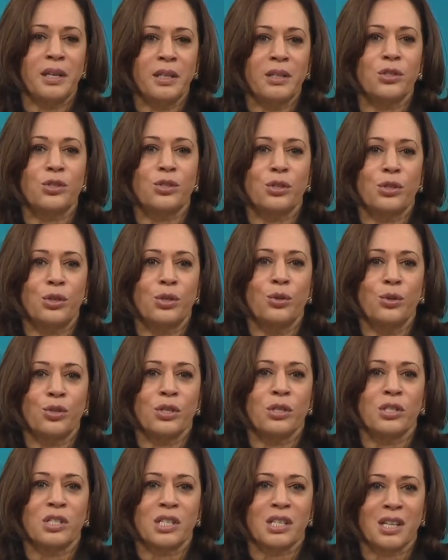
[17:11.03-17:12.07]

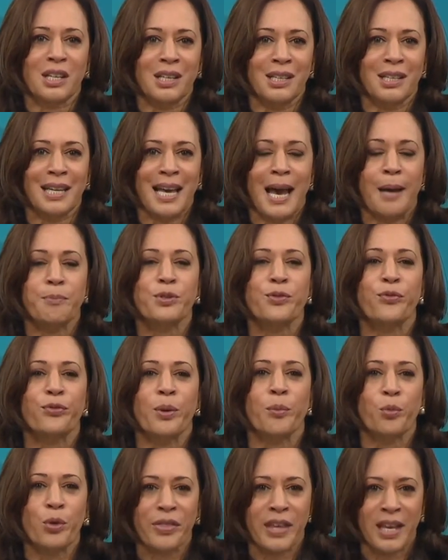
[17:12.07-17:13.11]
institutions to collapse
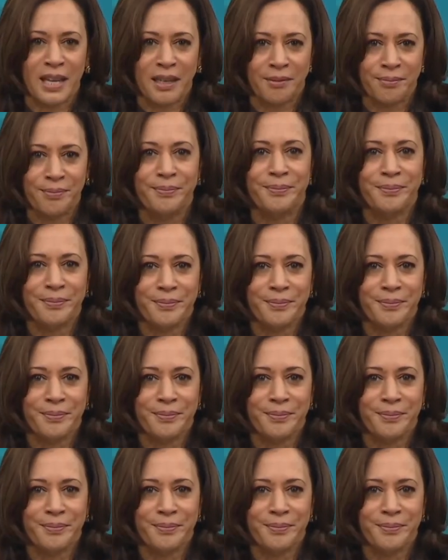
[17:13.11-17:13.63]
from within.